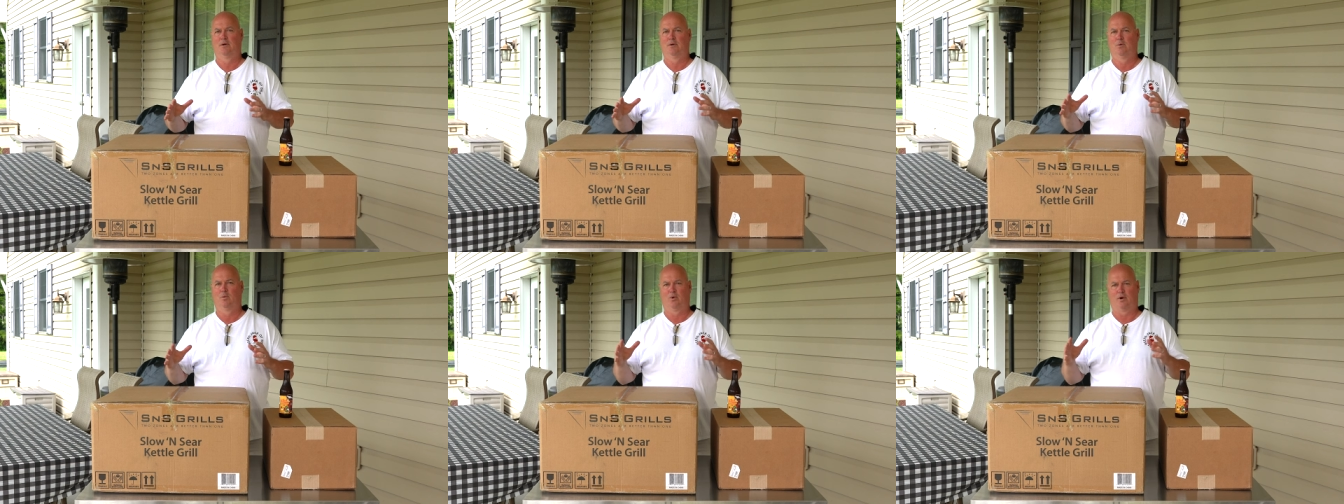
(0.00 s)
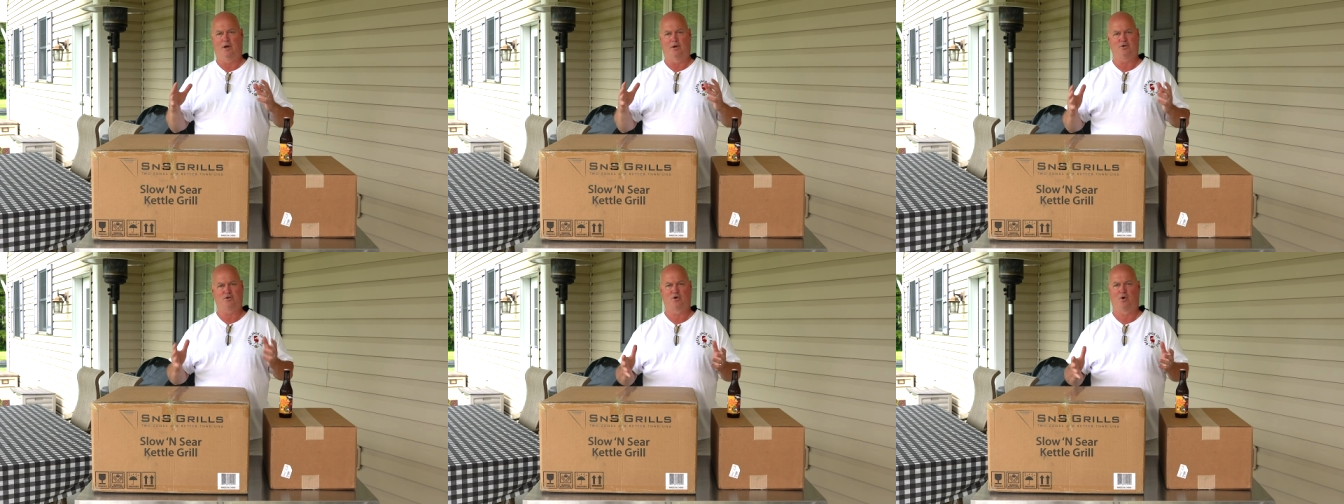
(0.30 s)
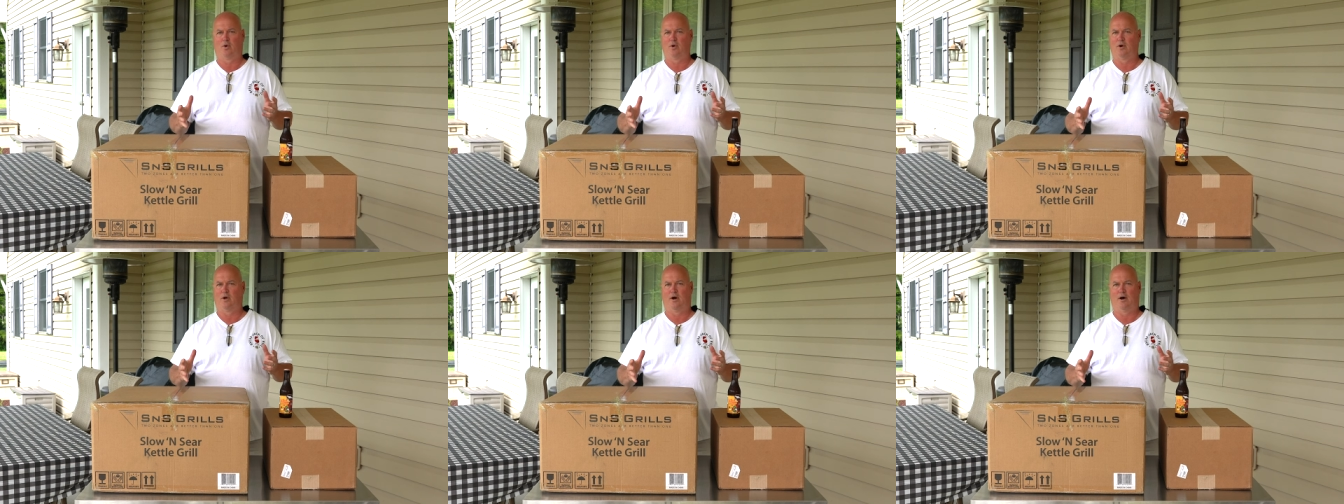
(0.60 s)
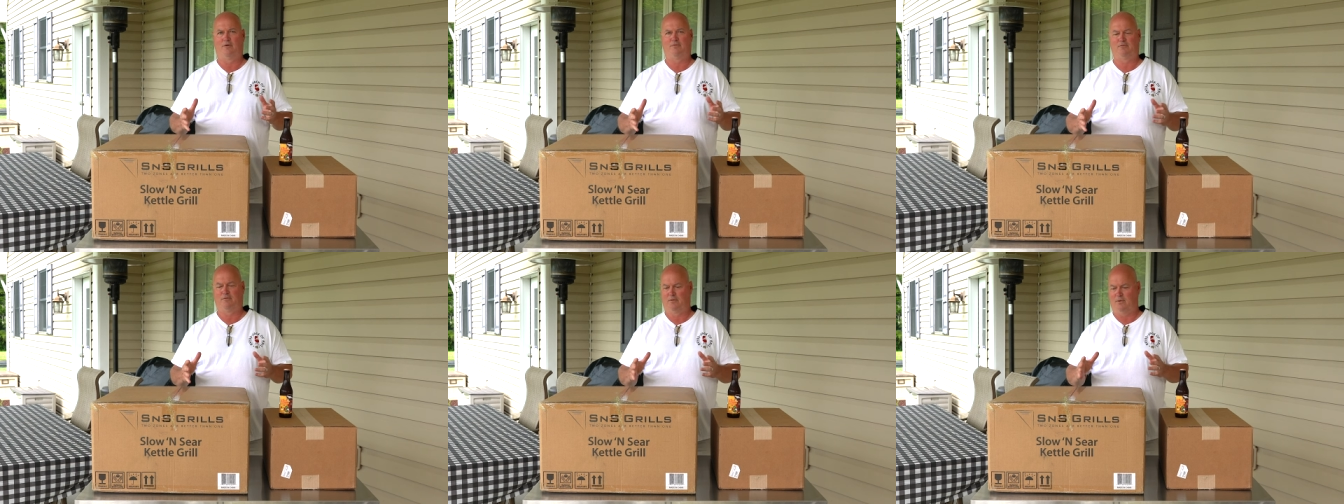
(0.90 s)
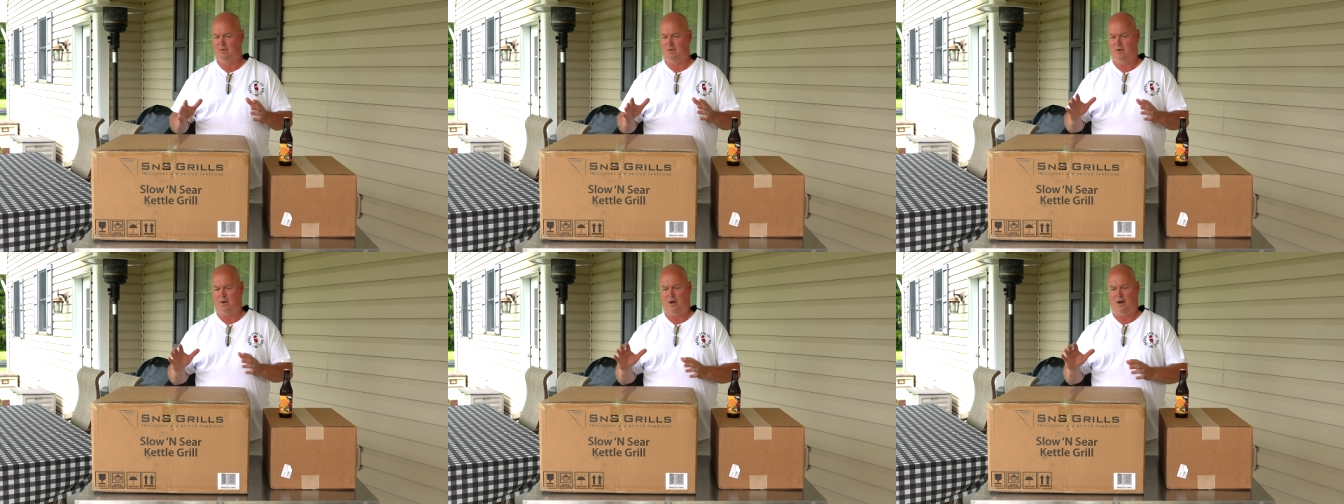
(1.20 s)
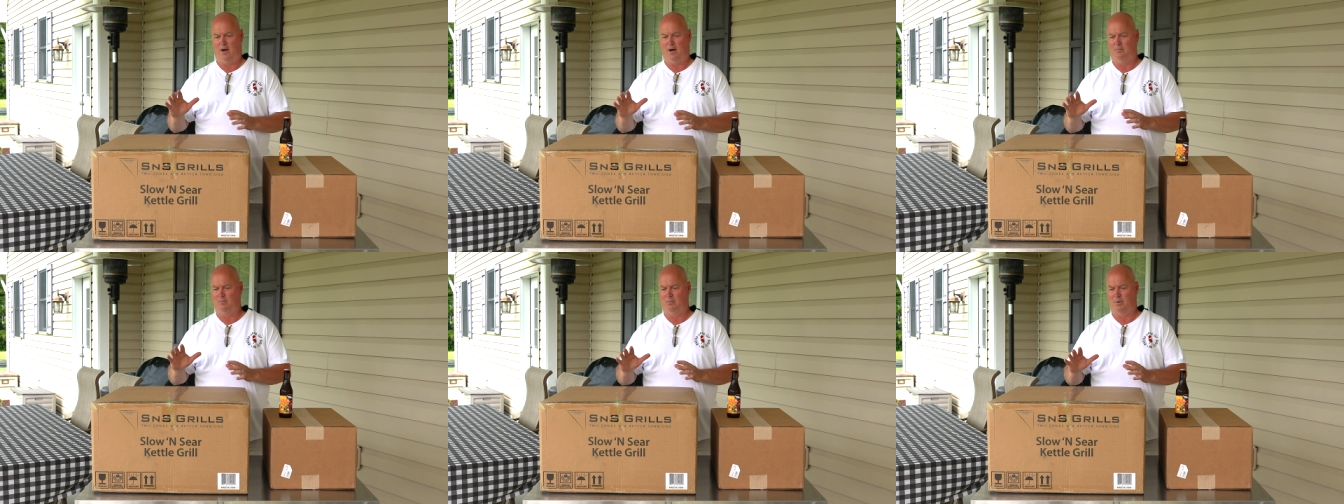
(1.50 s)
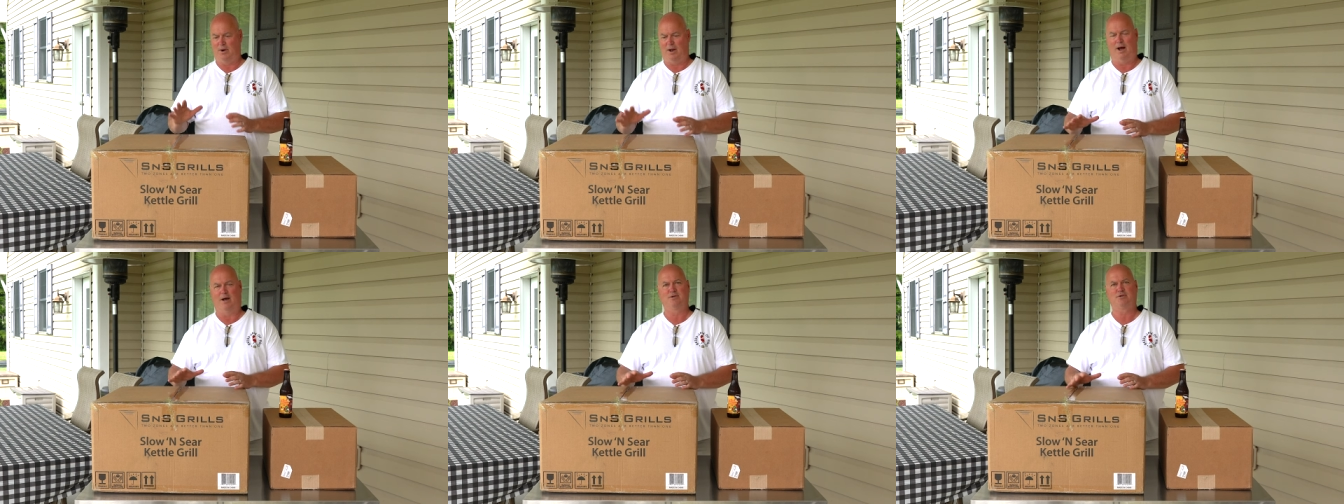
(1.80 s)
We're going to show it off um,
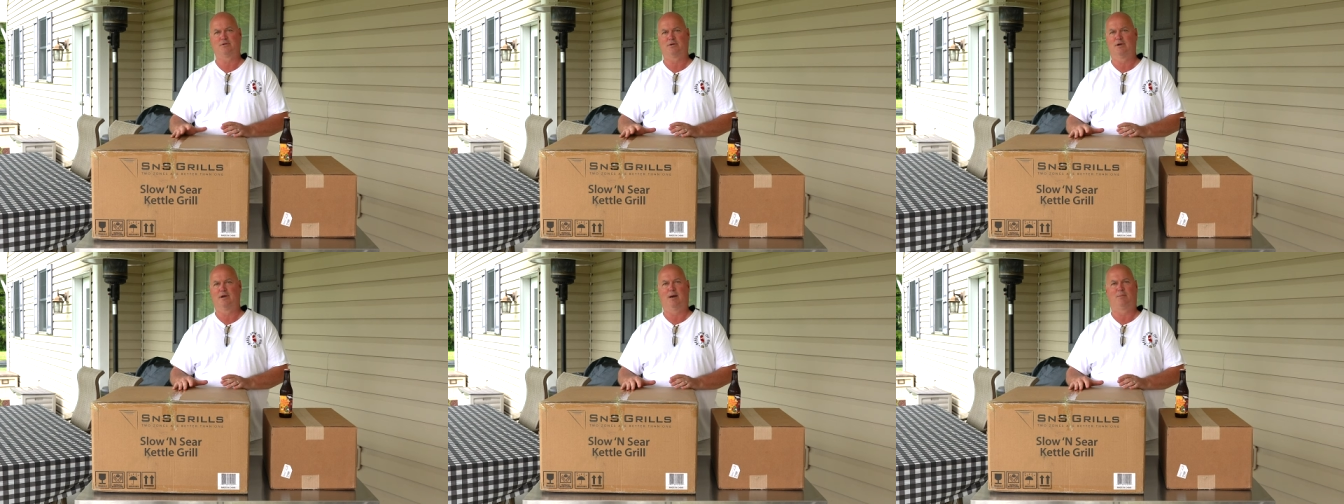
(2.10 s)
but honestly,